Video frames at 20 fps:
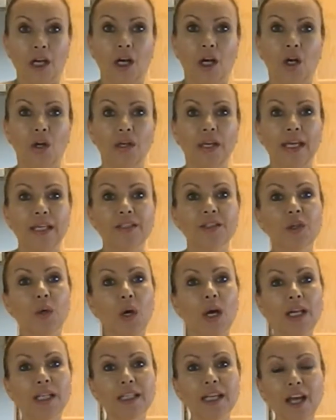Okay, so
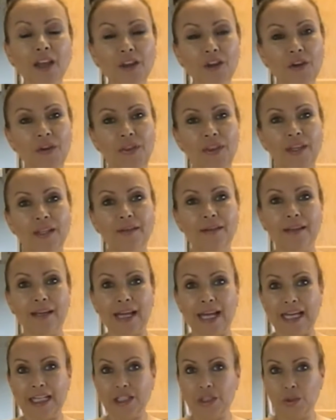another thing that
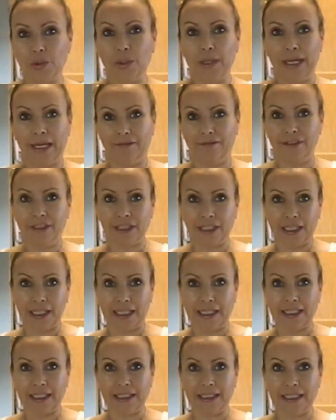I do every
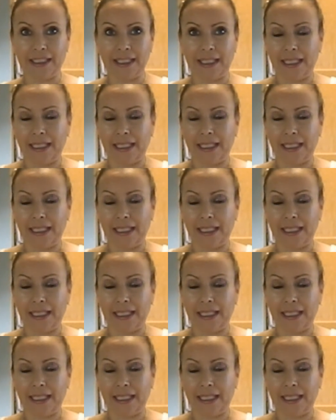night,